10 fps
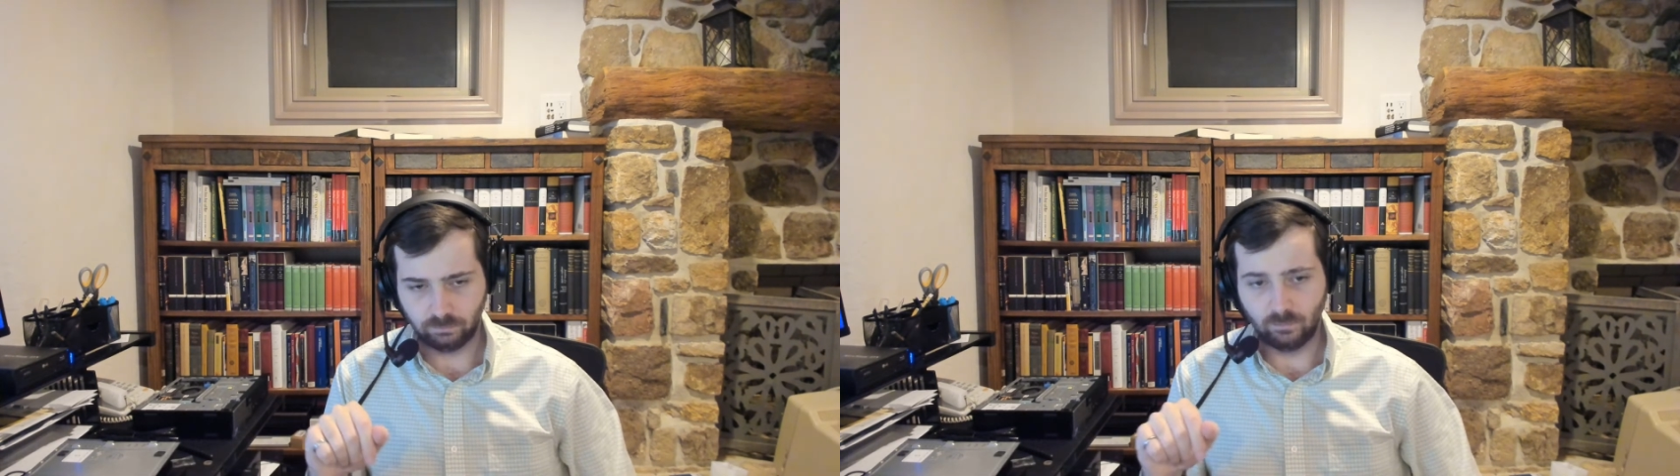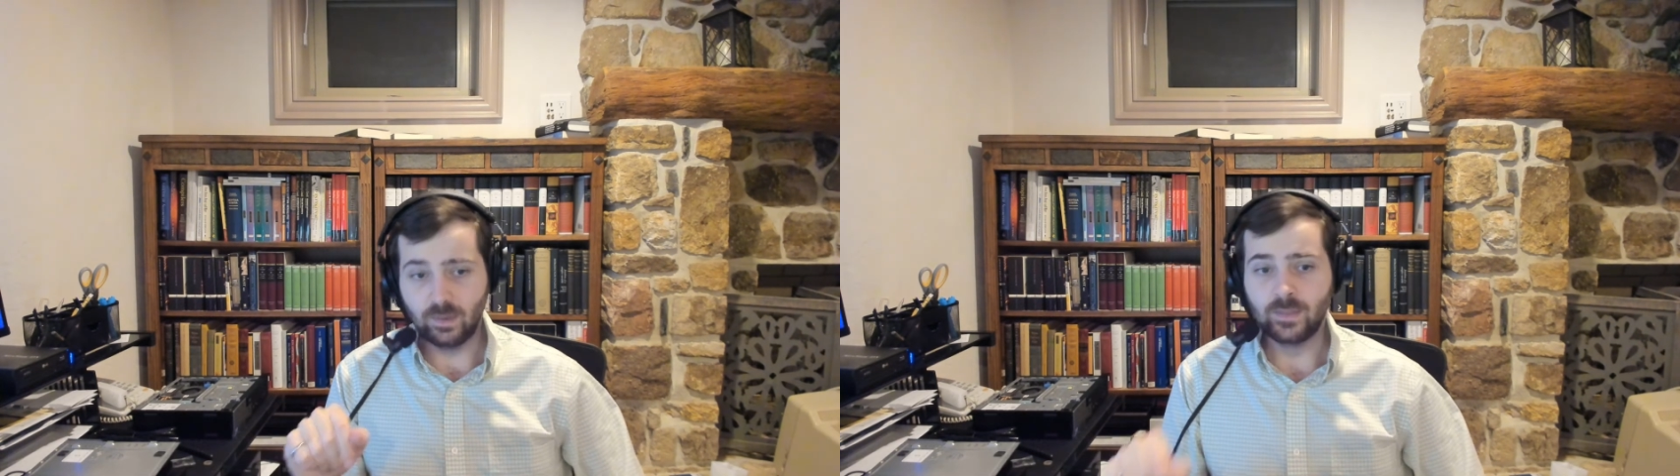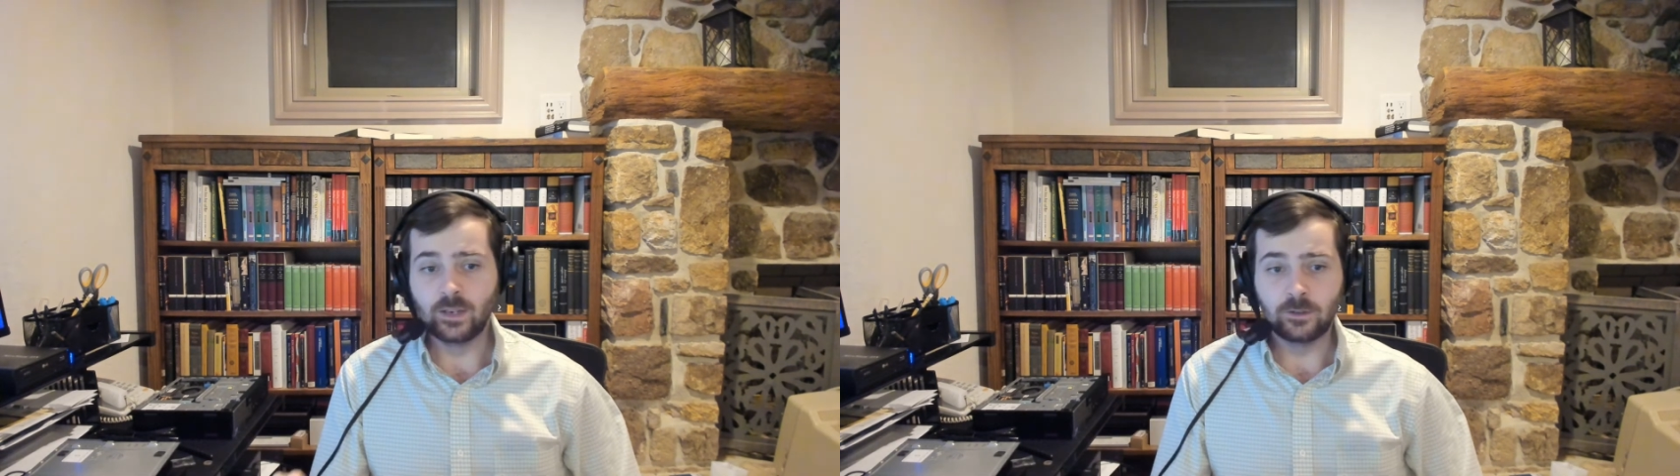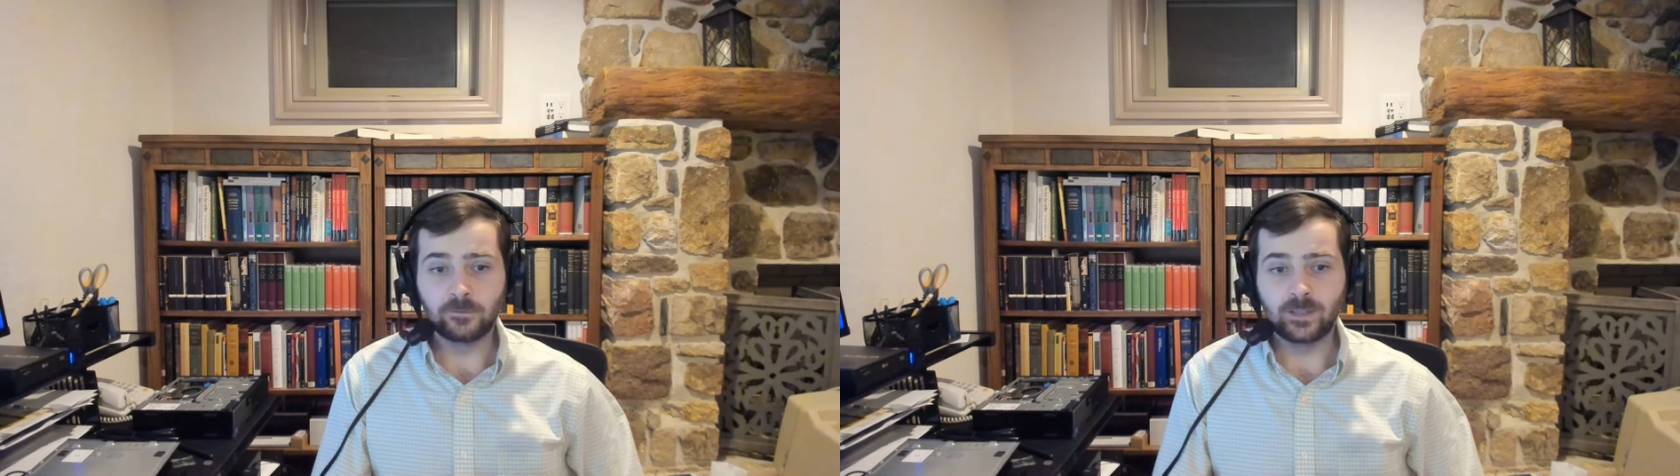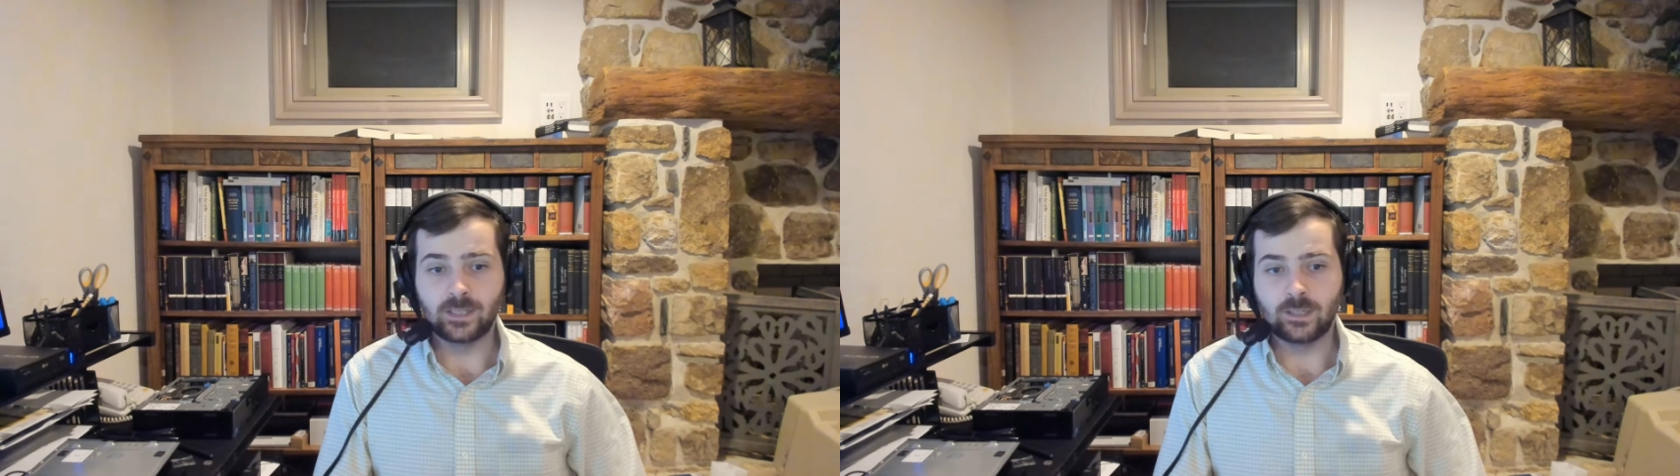than your
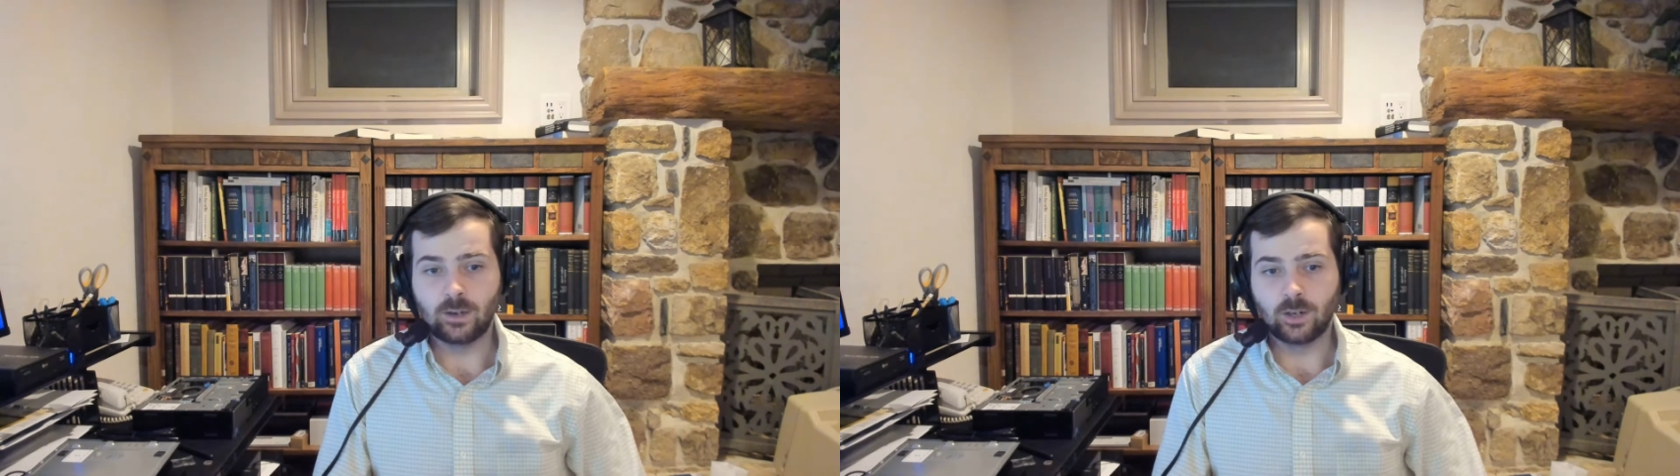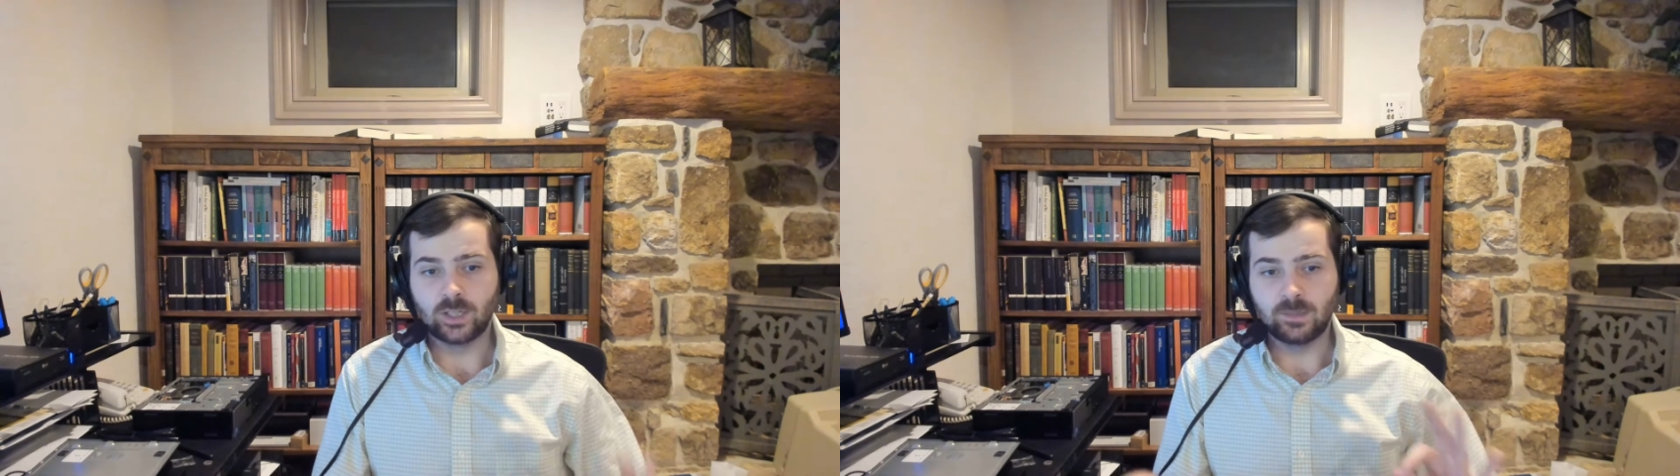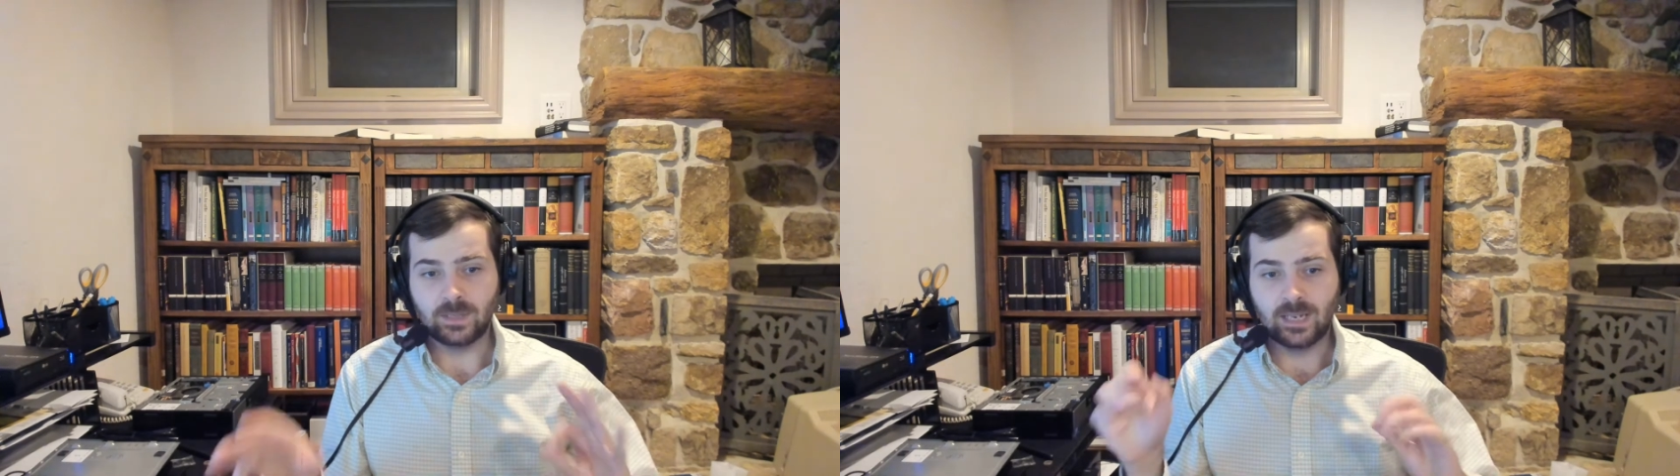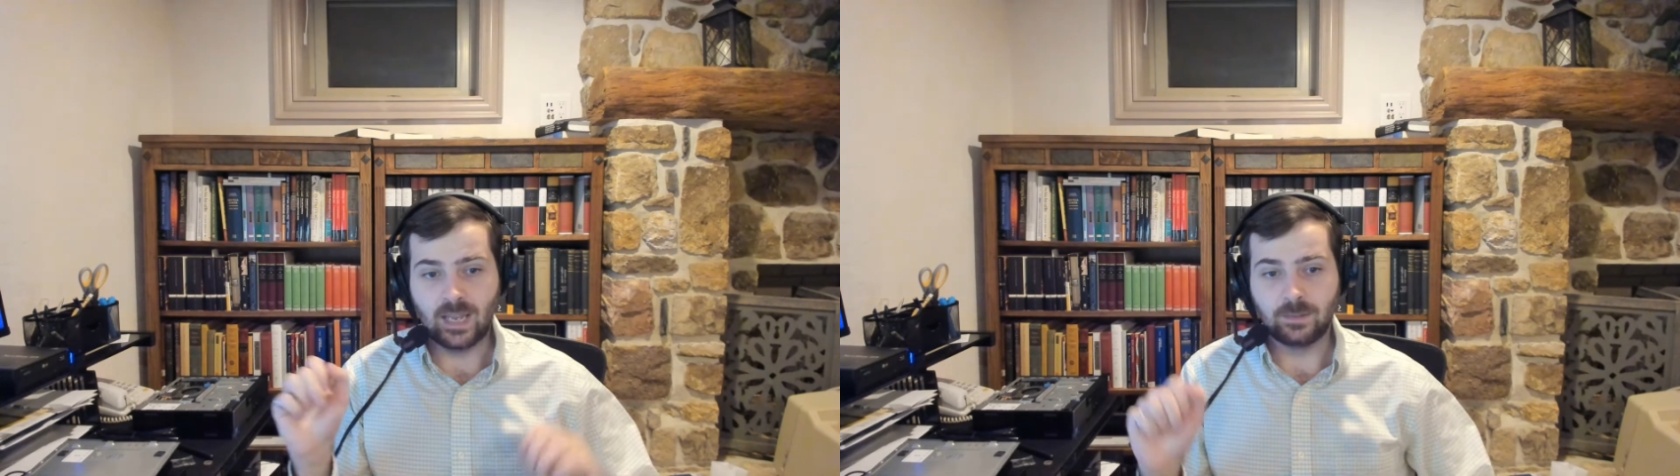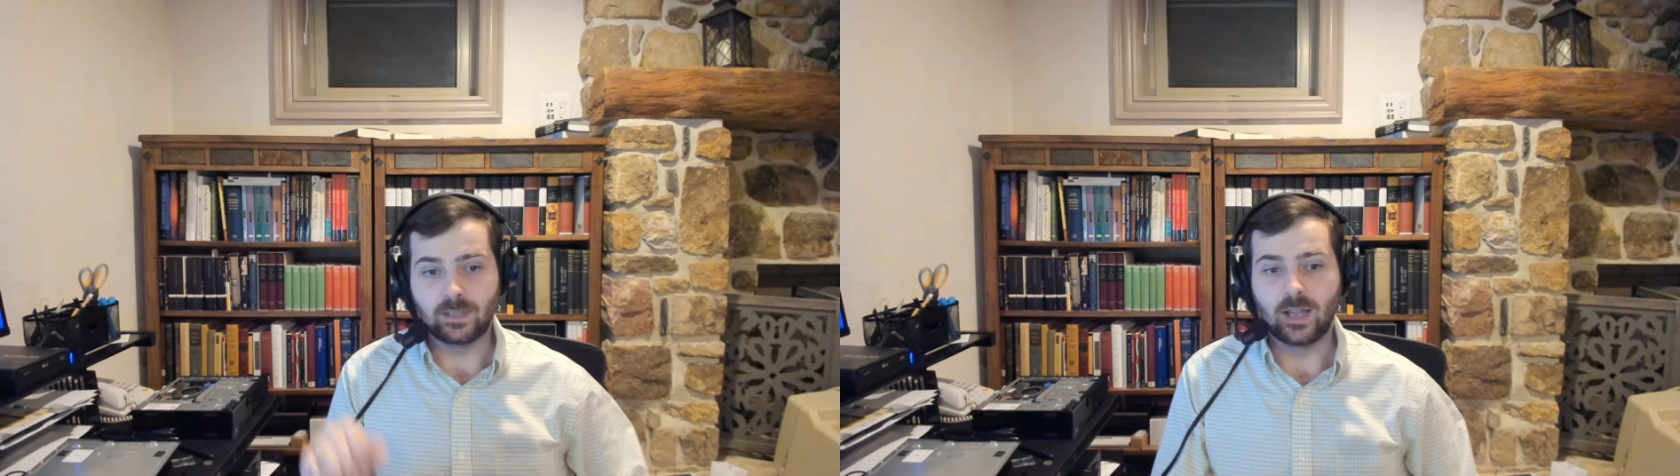fancy RGB gaming